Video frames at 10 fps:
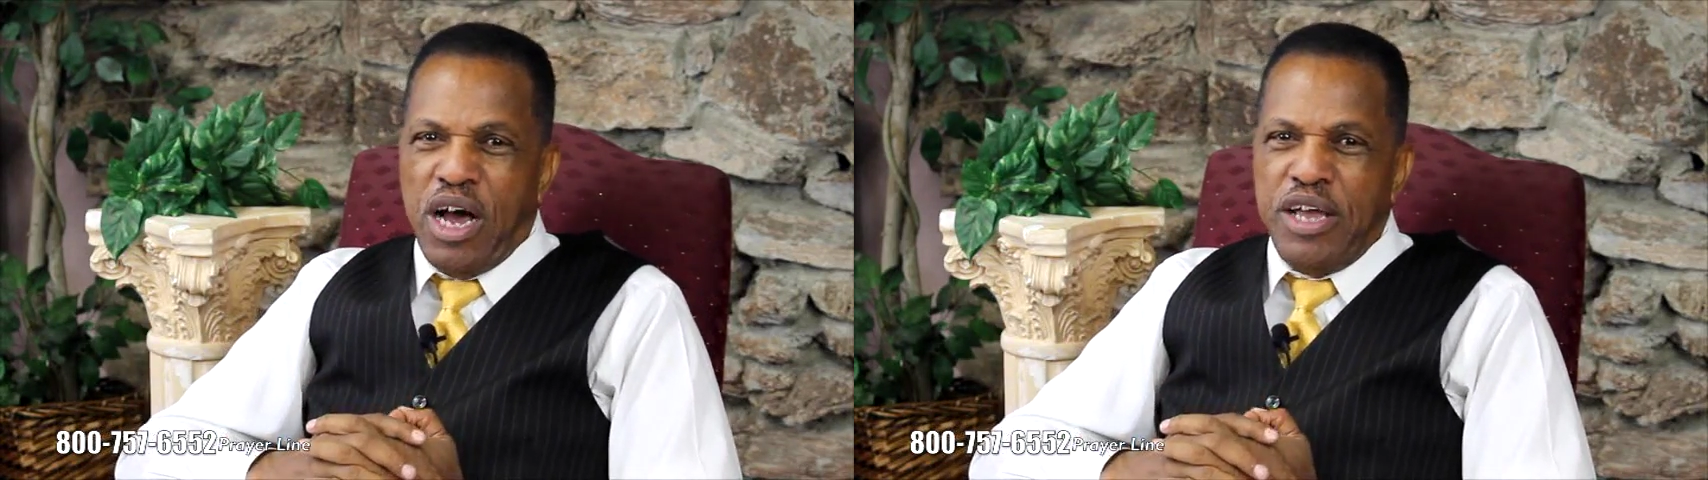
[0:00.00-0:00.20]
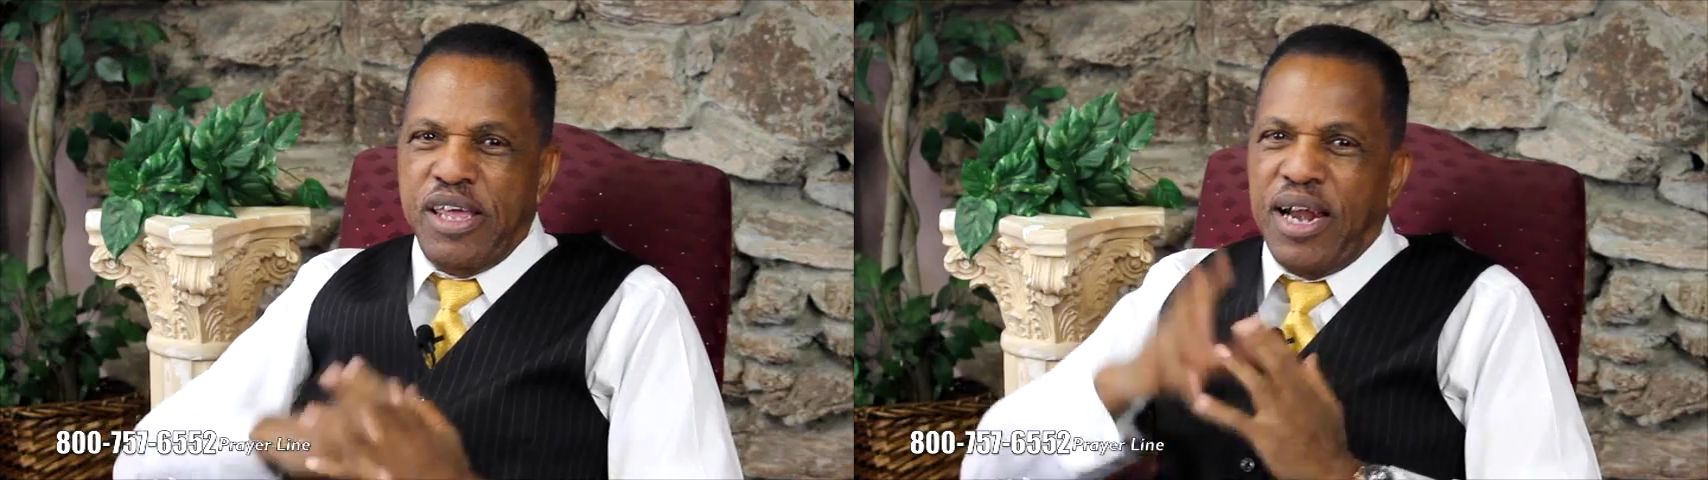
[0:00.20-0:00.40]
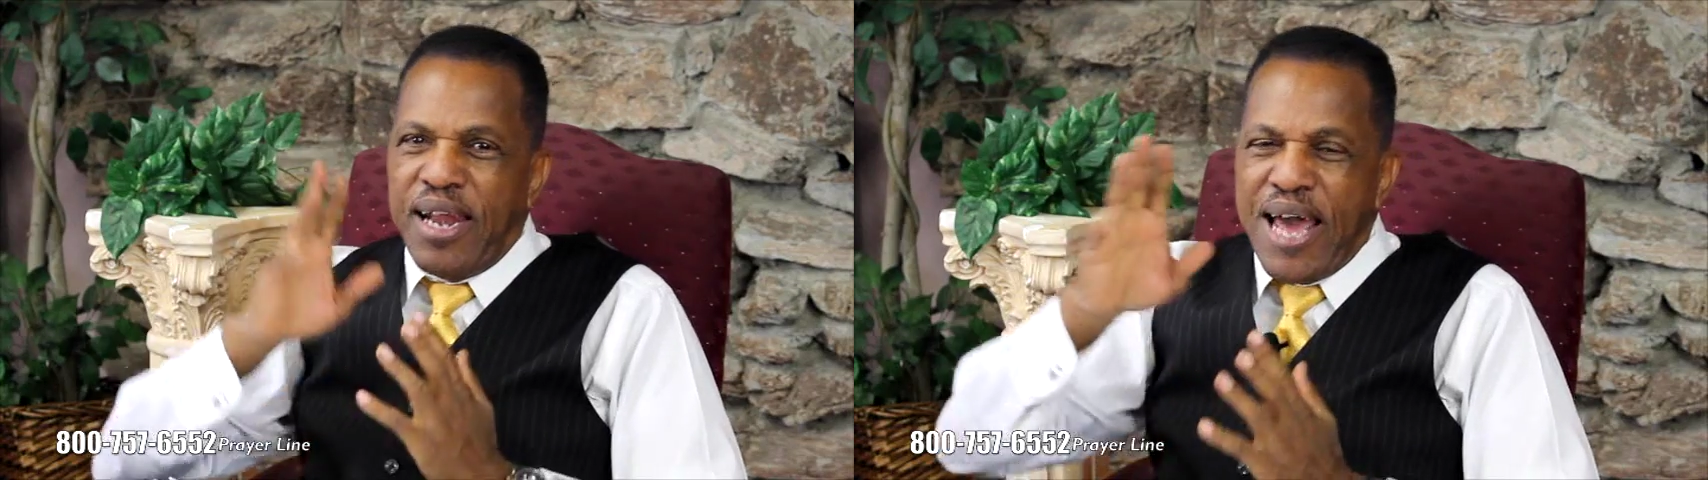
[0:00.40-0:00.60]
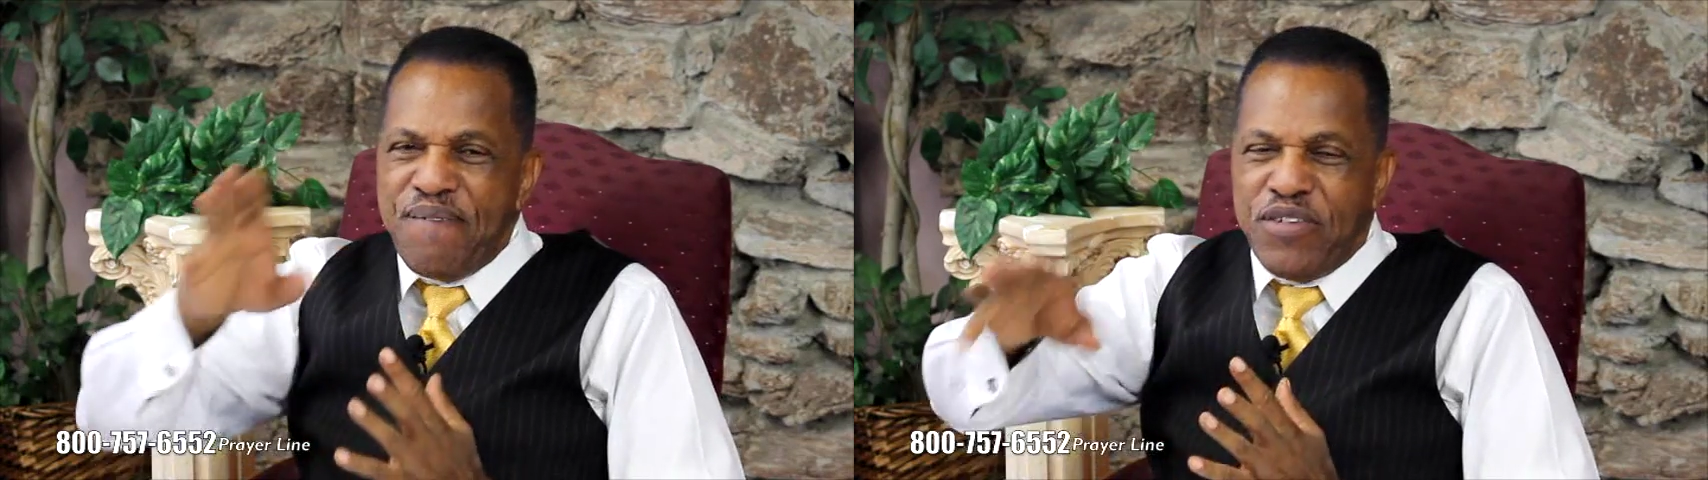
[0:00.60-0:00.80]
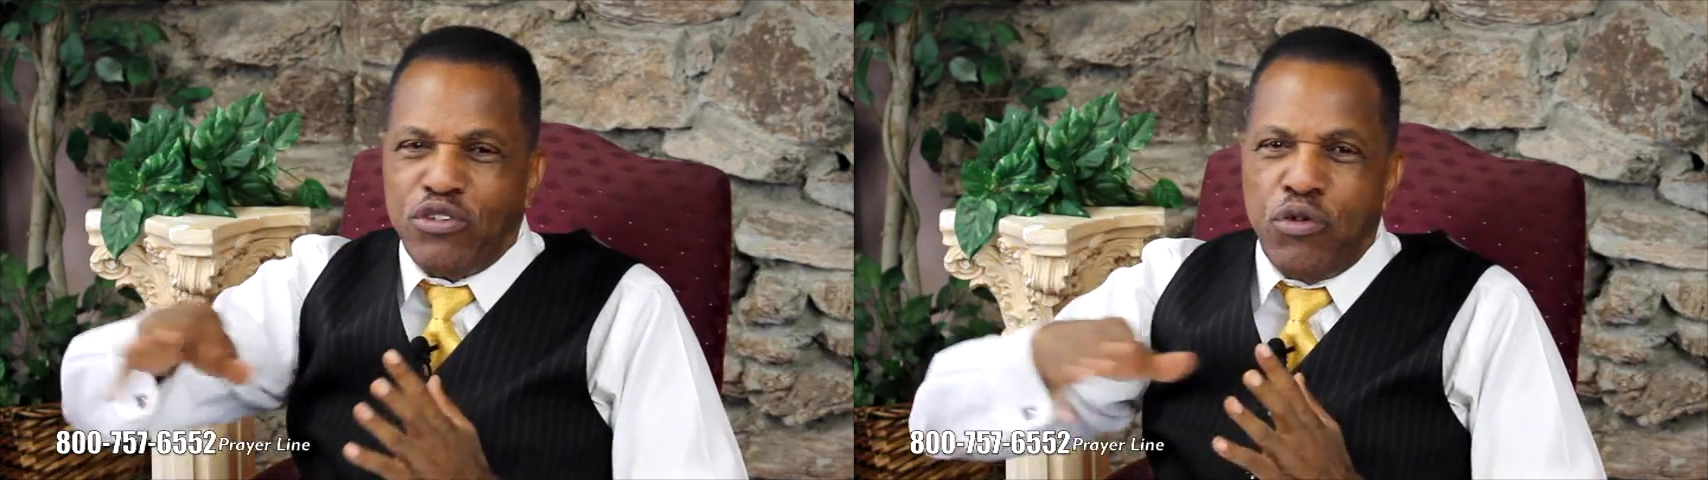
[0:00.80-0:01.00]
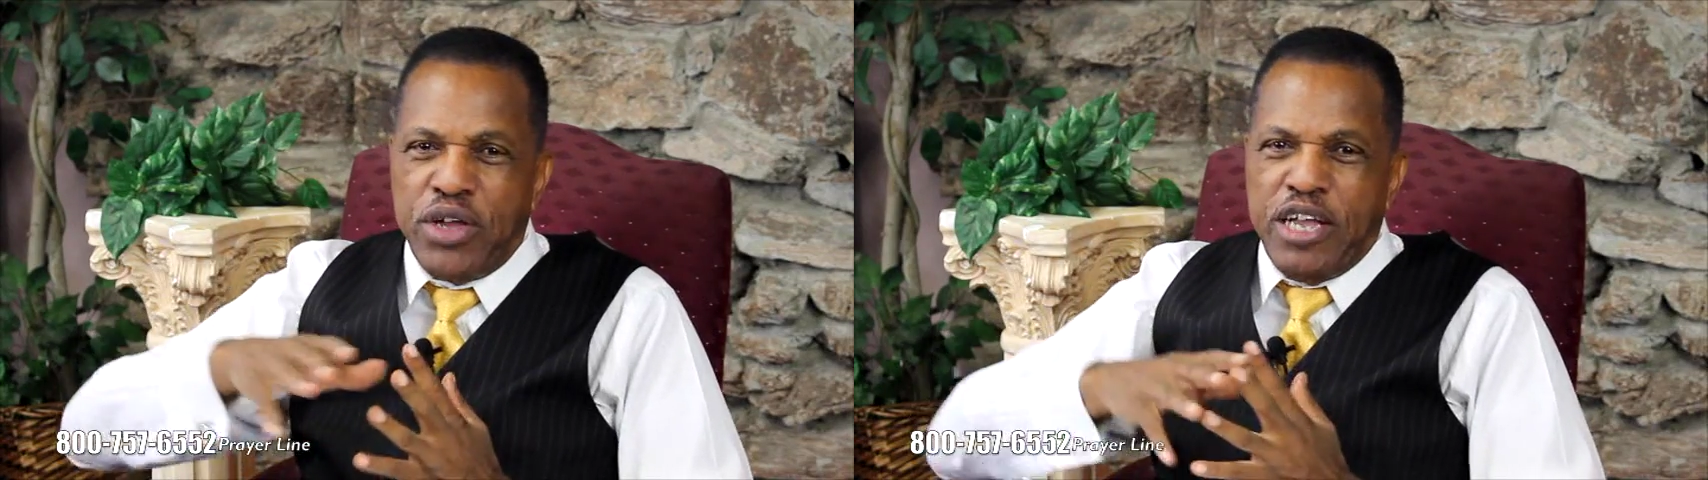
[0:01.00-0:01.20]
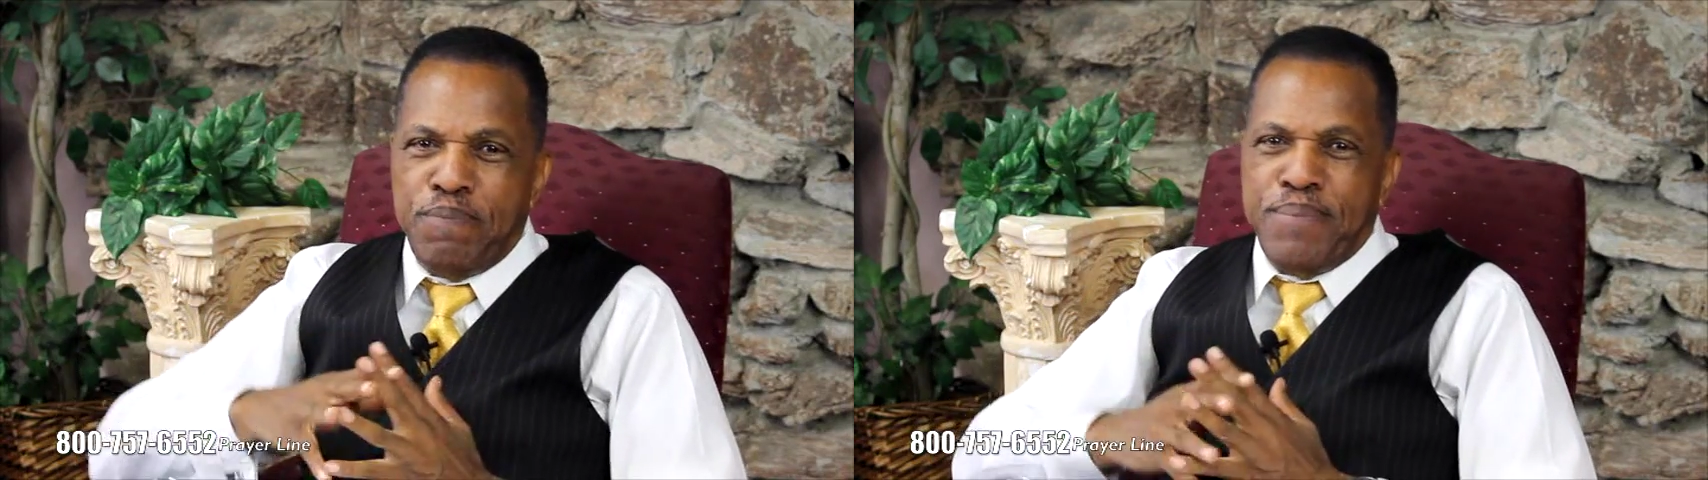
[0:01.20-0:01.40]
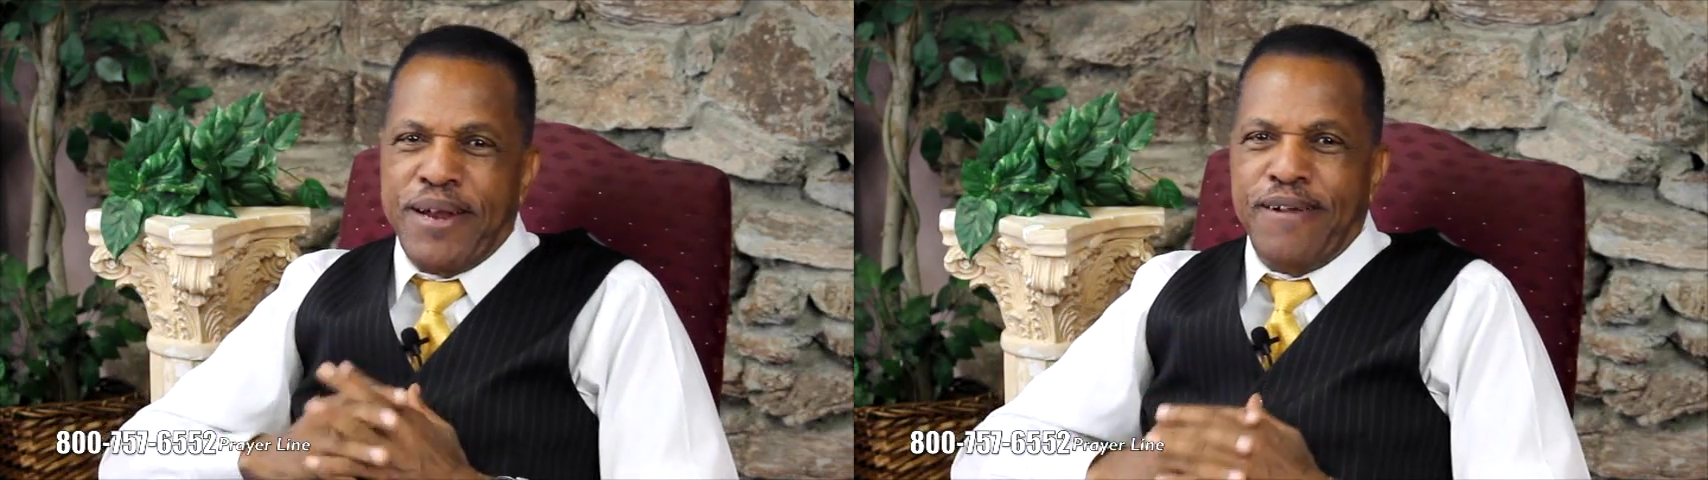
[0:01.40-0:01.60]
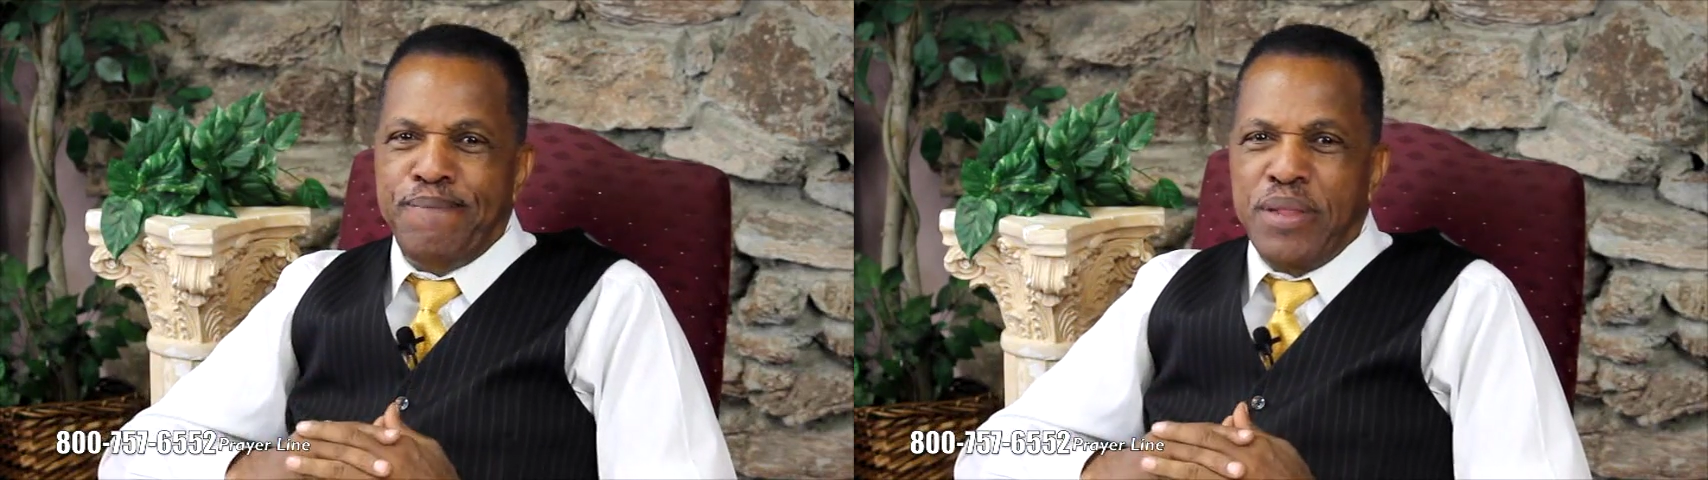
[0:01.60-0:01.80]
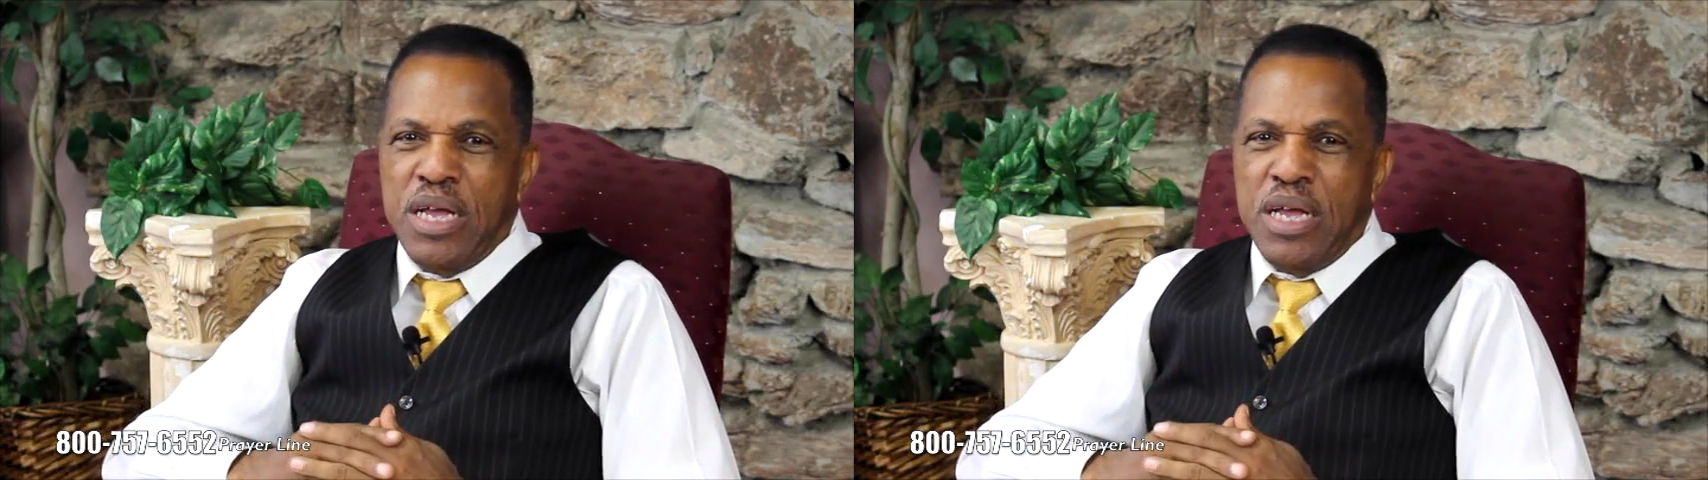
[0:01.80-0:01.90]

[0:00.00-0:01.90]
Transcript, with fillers: Uh, your life is going to get better.